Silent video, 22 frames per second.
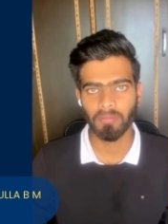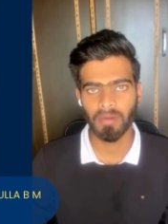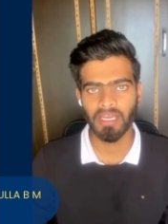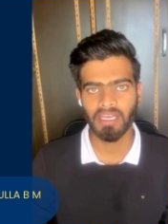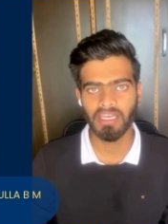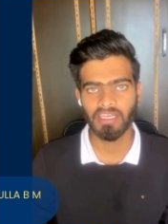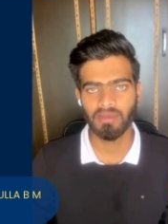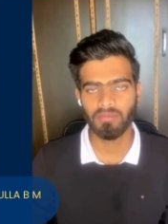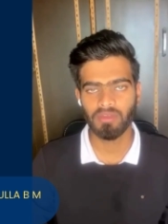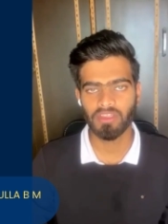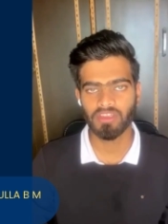
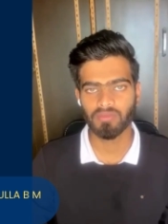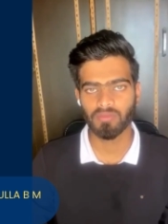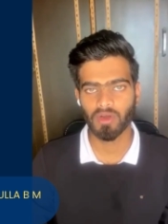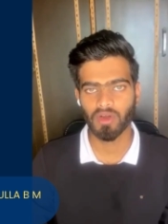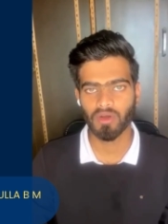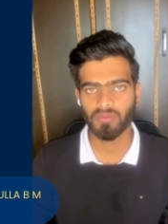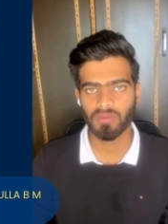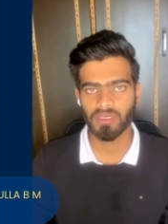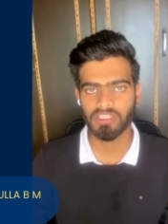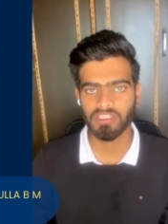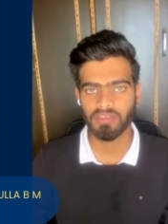my name is
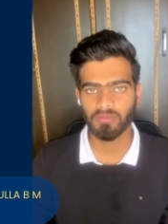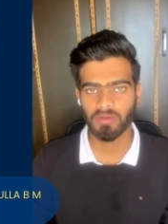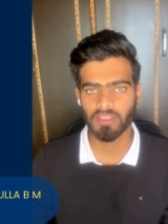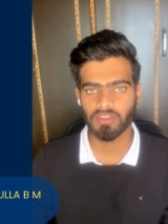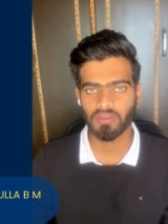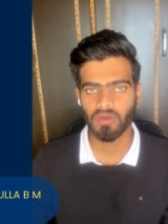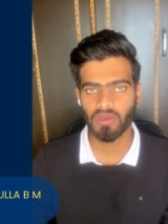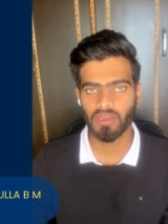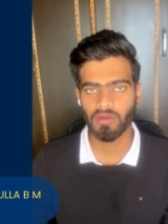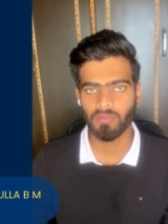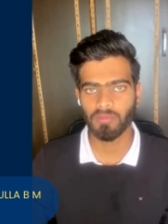Mohammed
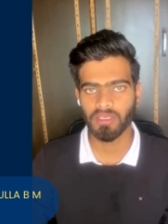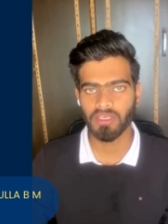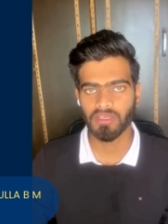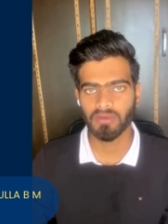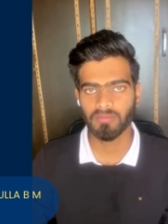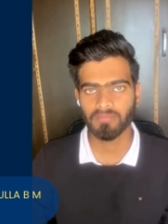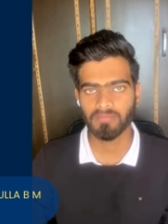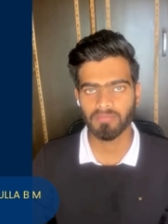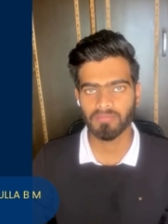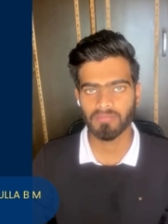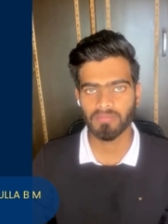Imadulla
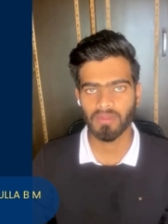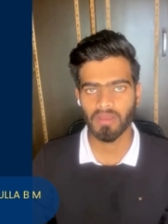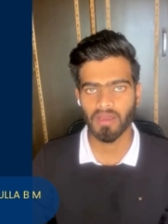B M.